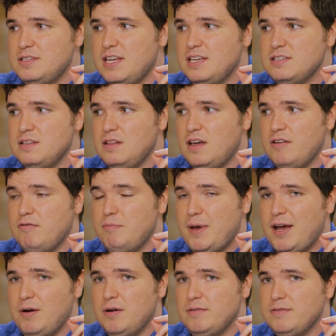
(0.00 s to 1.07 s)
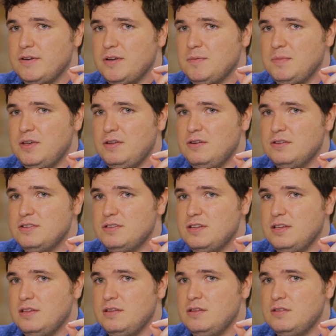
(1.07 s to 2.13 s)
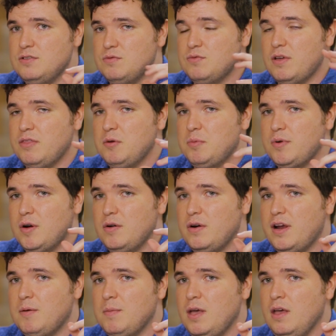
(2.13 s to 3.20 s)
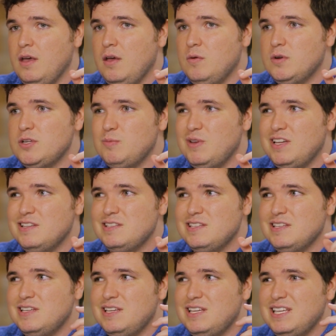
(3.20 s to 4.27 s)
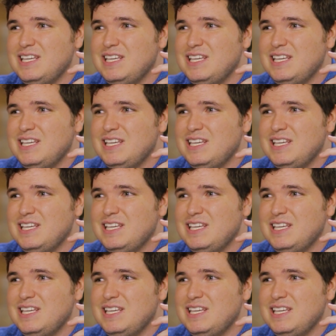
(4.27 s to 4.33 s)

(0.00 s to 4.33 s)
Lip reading: it takes a lot of power for computers to run the program, which means